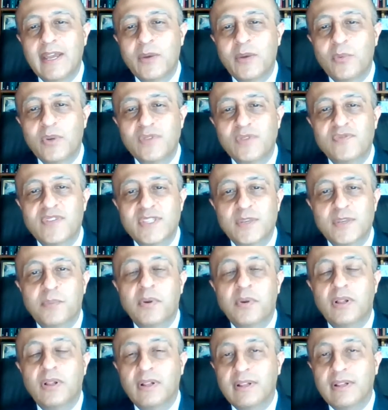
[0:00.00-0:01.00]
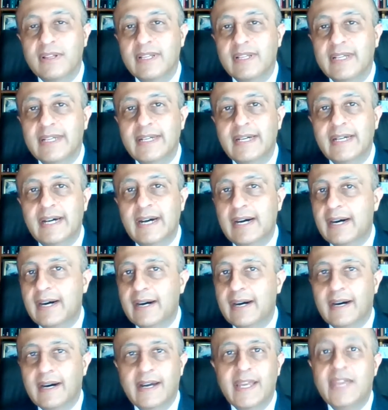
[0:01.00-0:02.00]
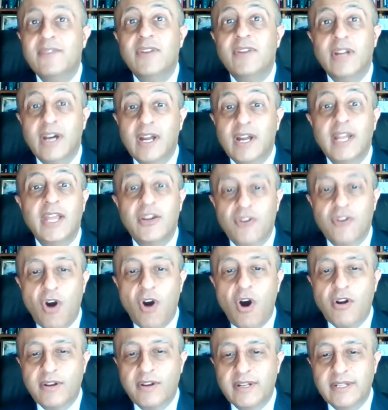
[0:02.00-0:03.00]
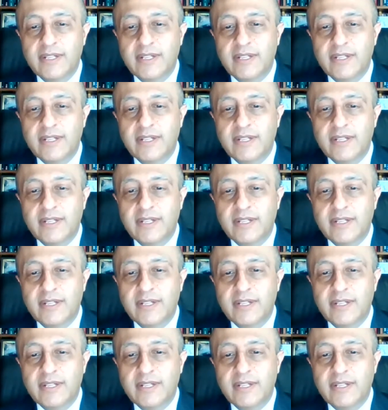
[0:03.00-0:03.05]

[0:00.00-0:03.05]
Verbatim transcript: it was visible uh, even earlier on.